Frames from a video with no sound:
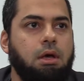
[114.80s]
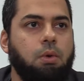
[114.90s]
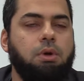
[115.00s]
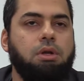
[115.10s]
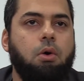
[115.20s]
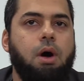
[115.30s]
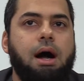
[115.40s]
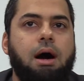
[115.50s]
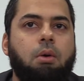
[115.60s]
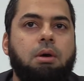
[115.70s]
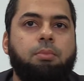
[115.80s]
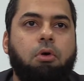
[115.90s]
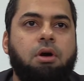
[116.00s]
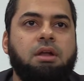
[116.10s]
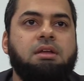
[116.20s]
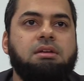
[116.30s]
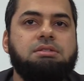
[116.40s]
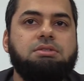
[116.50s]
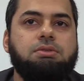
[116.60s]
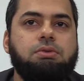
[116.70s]
We know how important it
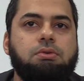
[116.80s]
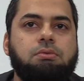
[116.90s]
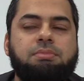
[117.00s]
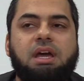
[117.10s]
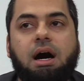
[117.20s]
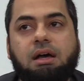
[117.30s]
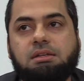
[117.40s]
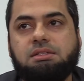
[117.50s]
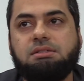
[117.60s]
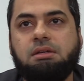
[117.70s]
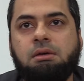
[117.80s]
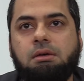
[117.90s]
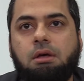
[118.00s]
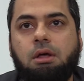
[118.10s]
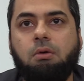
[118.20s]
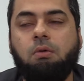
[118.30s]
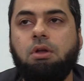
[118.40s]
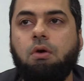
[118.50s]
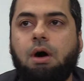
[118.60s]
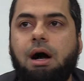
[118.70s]
is to be honest. We
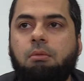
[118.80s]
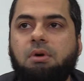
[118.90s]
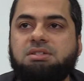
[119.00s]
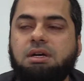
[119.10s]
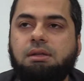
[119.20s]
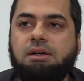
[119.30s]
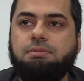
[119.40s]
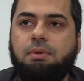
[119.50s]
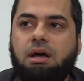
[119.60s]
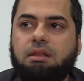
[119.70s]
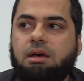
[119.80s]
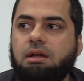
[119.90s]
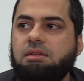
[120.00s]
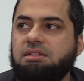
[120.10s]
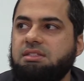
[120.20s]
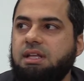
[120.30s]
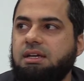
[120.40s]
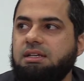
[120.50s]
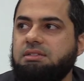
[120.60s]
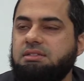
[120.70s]
know how much Allah subhanahu wa ta'ala
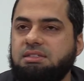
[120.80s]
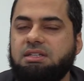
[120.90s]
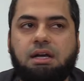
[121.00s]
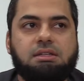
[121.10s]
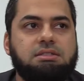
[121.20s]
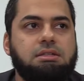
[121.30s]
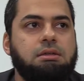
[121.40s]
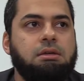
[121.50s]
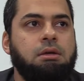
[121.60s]
dislikes dishonesty.